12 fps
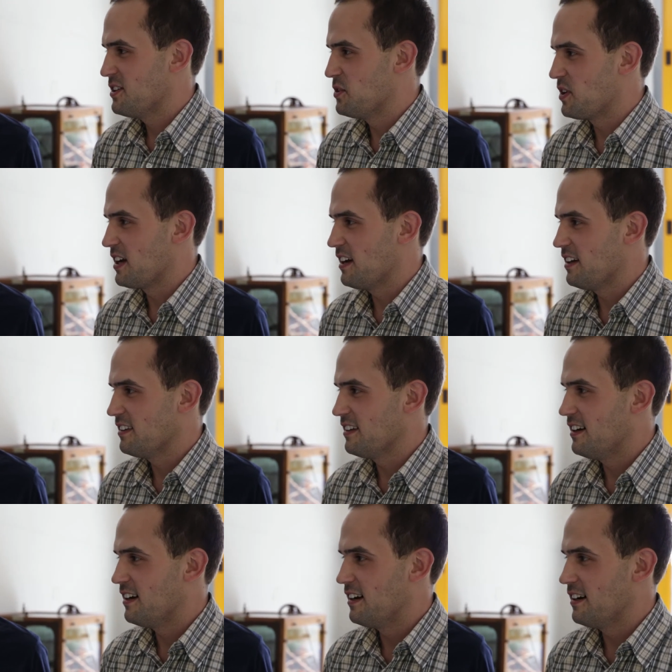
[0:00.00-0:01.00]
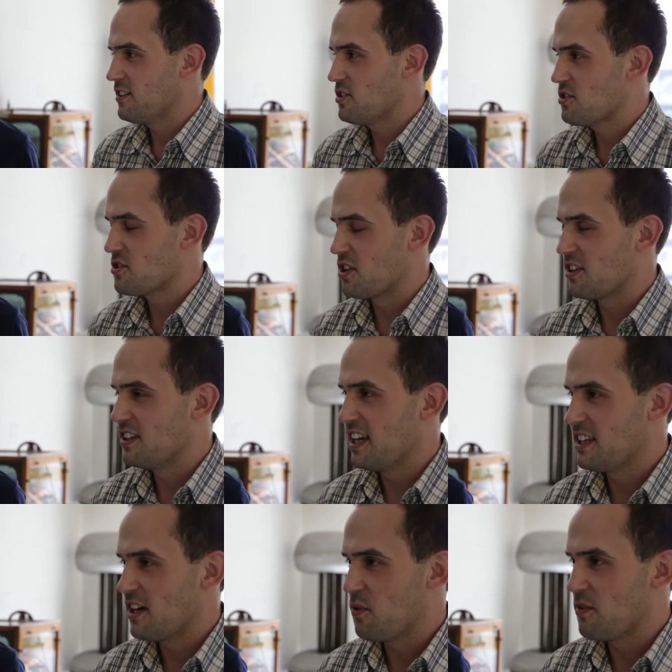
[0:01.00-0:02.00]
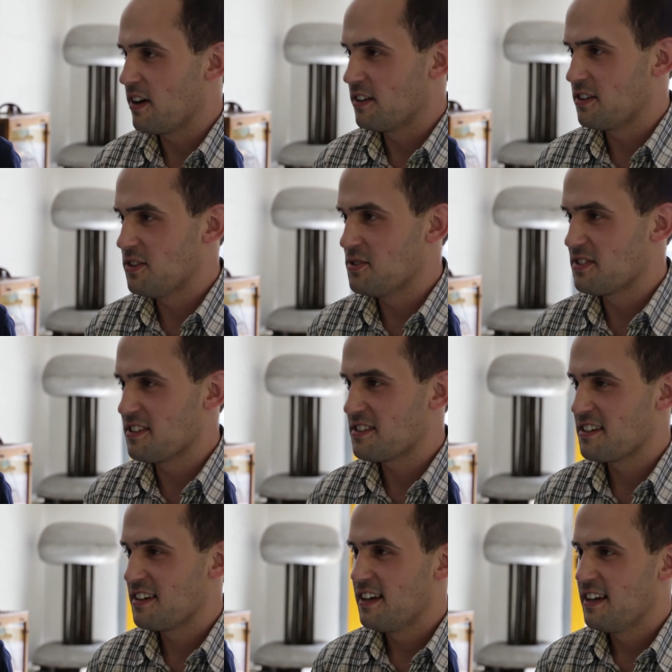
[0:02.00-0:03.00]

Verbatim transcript: you can uh, share data with other users.